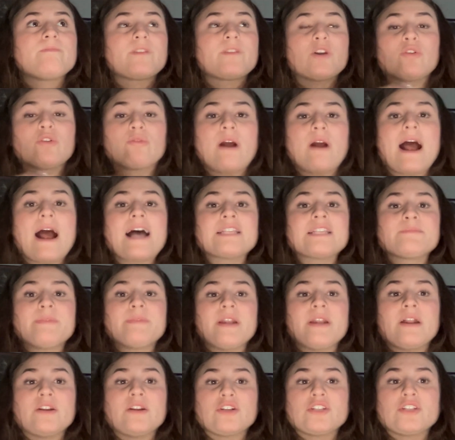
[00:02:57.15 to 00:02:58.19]
grasp
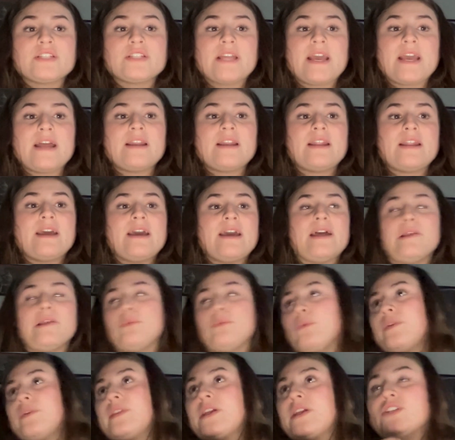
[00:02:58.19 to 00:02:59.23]
and understand.
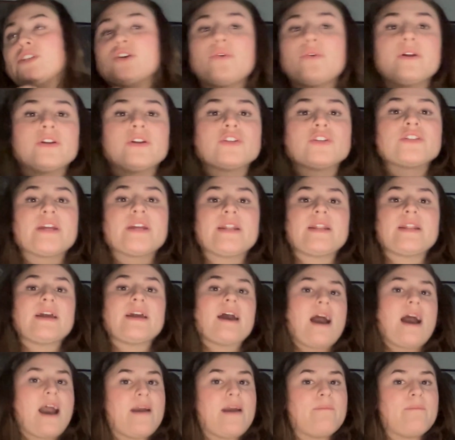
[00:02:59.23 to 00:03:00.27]
And when they don't understand it,